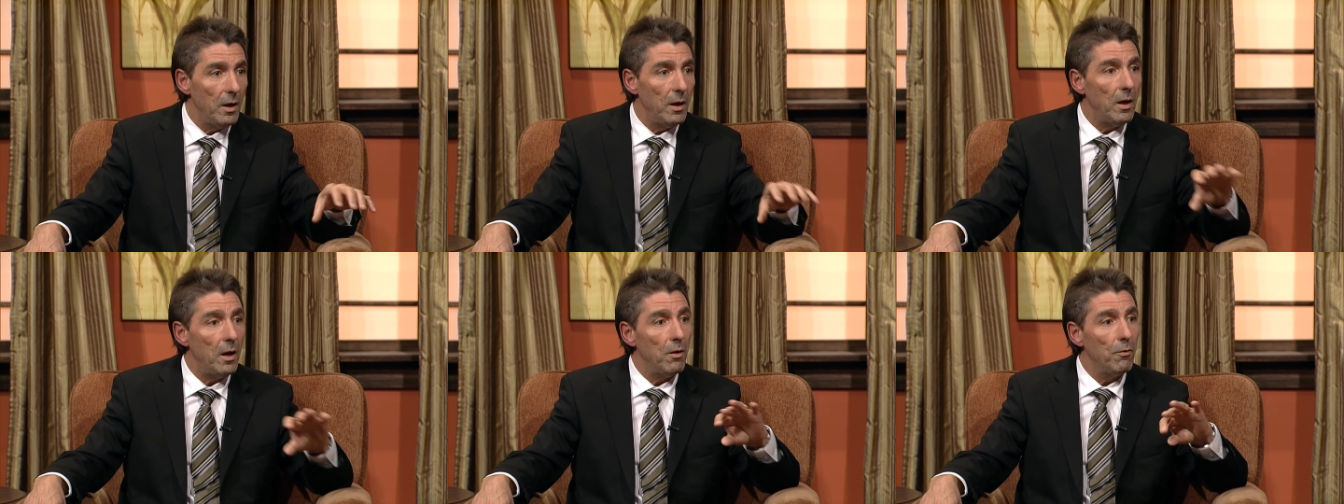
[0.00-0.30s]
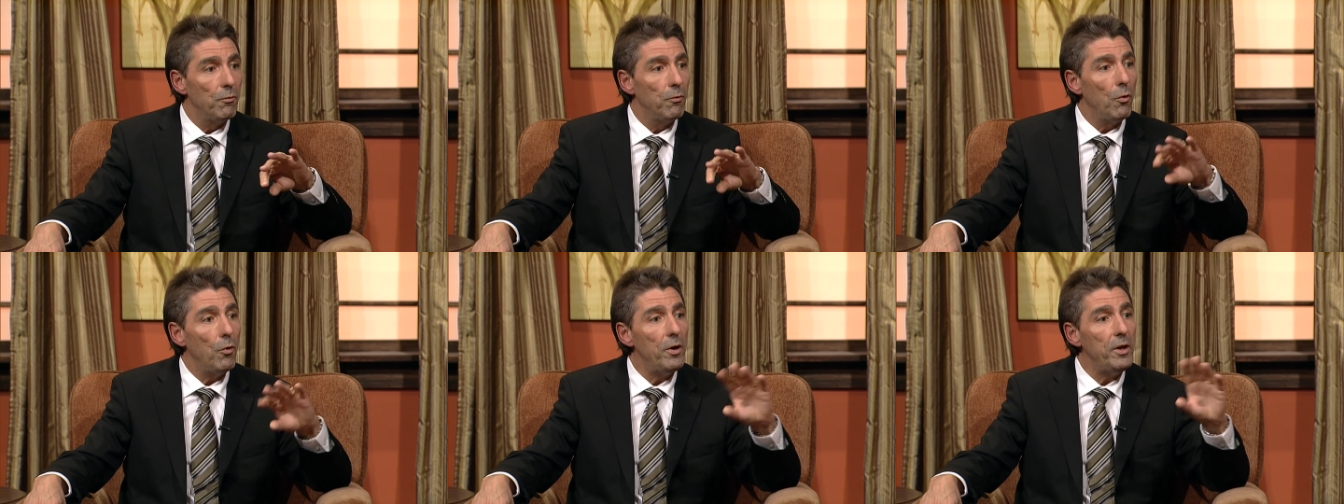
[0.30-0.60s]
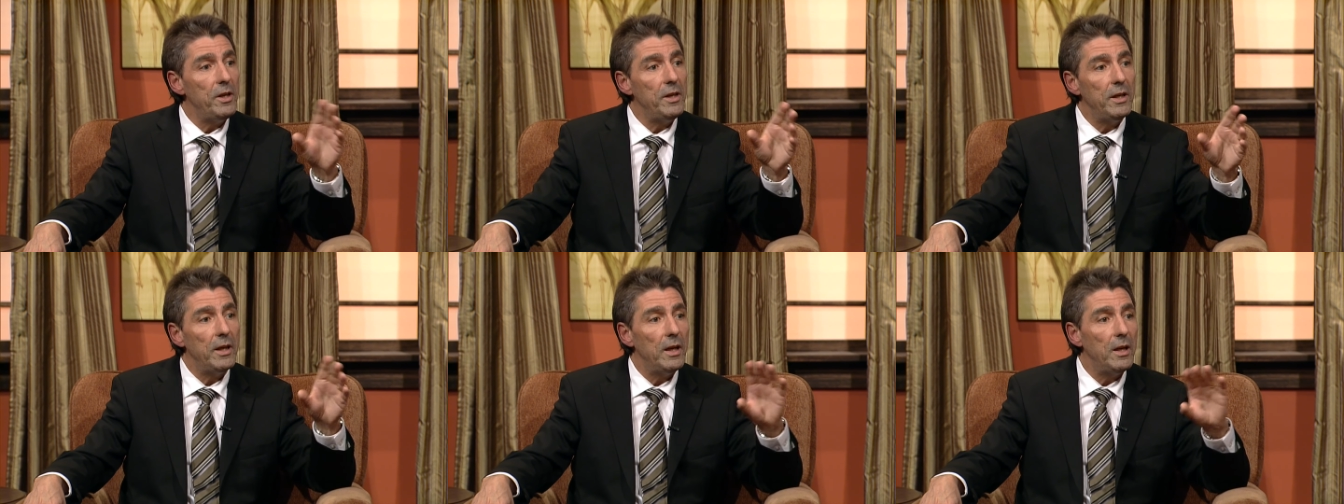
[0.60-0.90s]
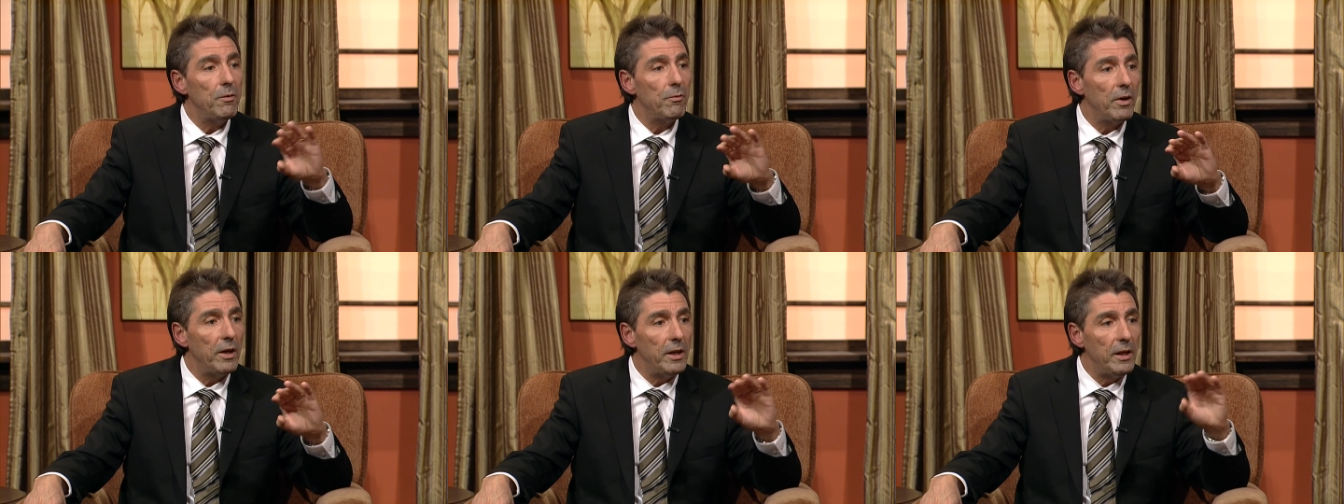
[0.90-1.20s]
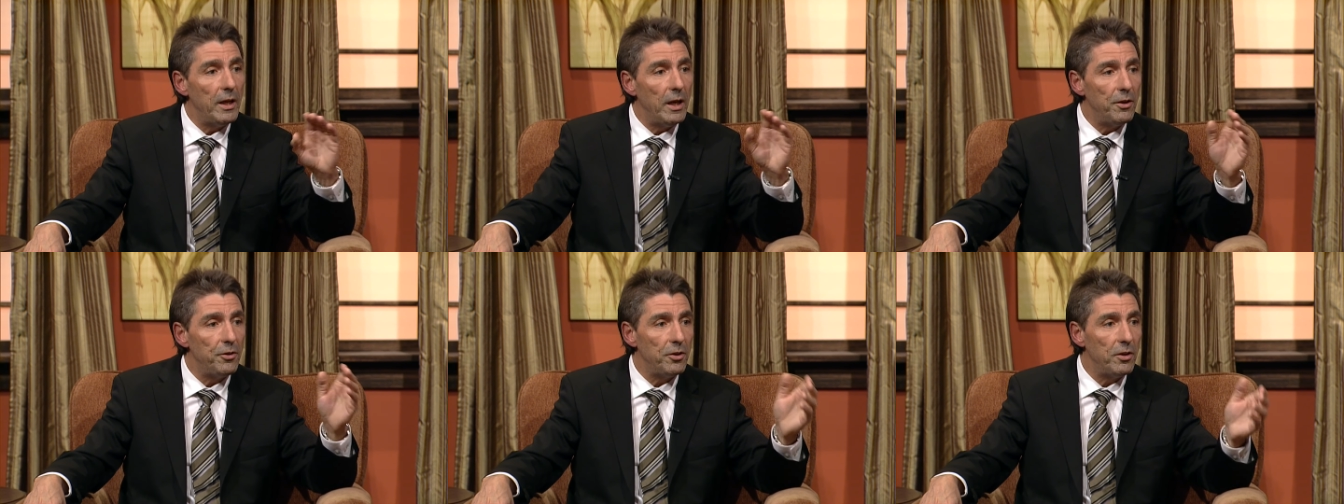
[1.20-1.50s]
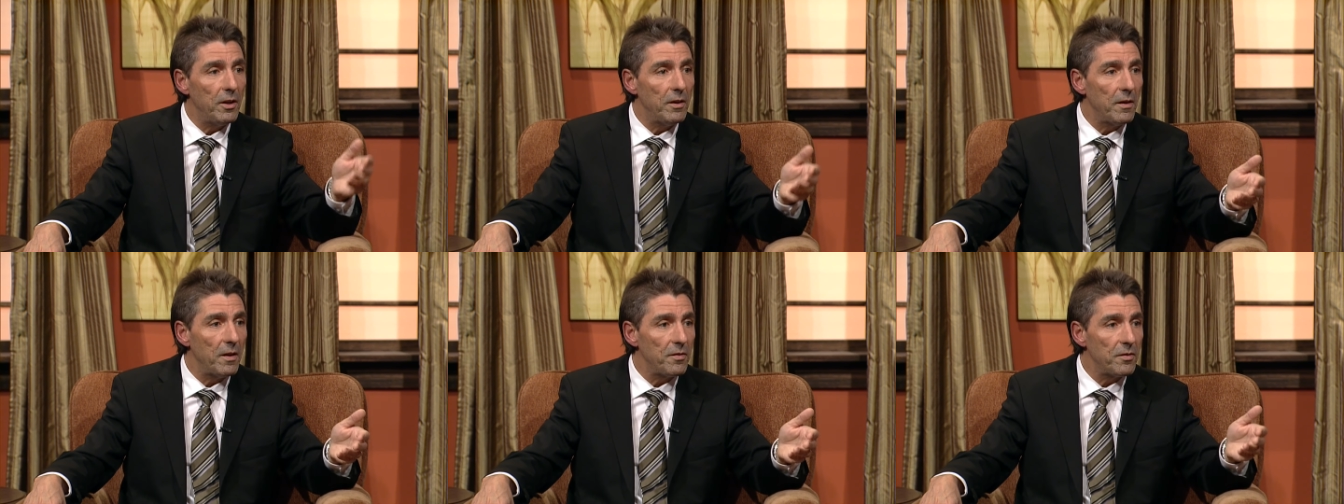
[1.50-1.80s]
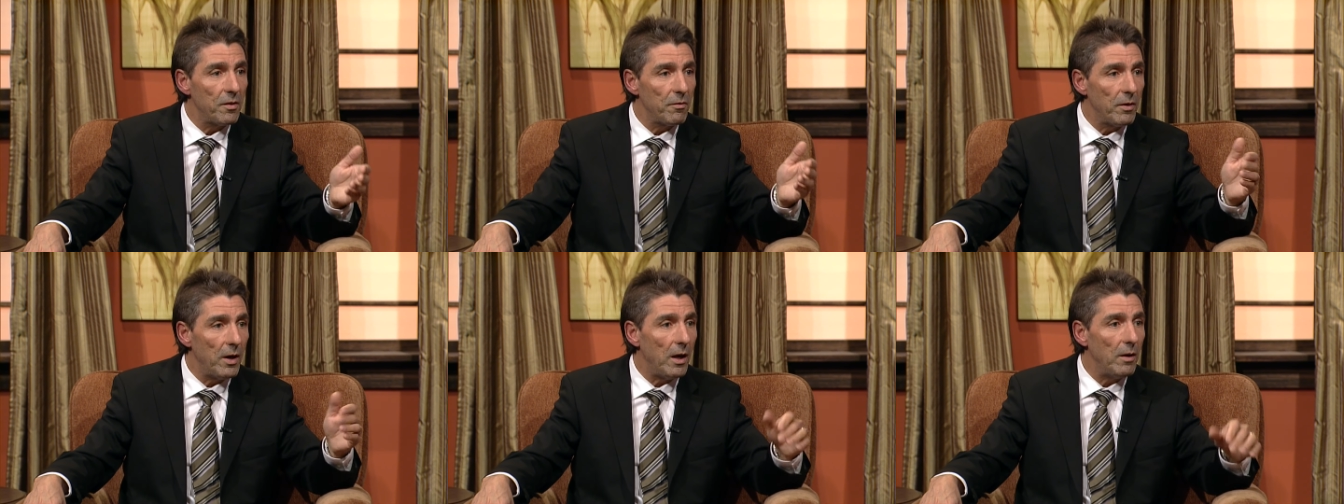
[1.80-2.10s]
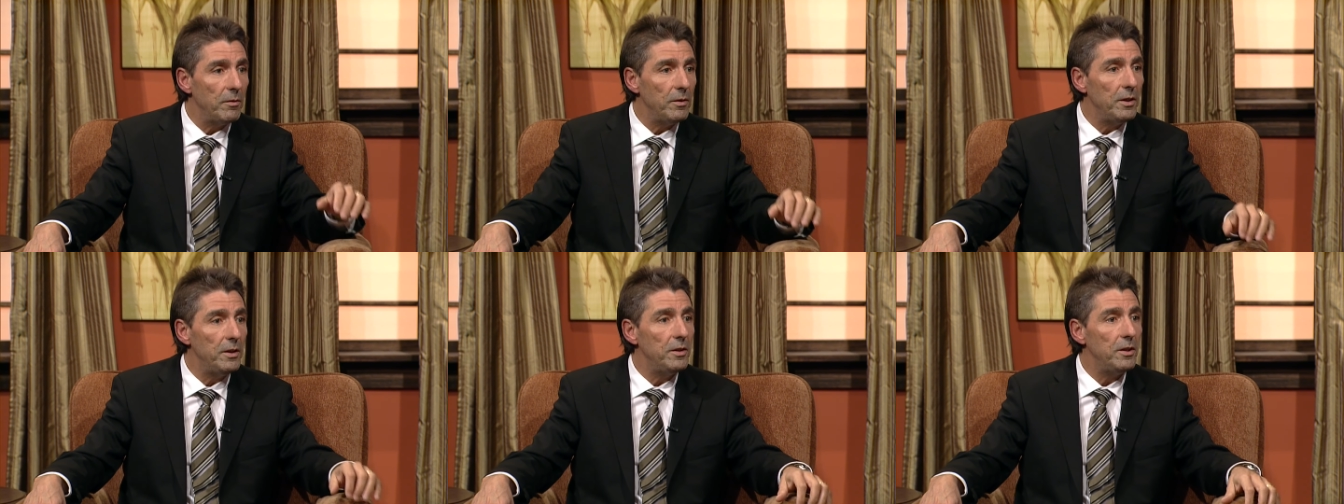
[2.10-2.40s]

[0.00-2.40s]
avoiding any radiation in the surrounding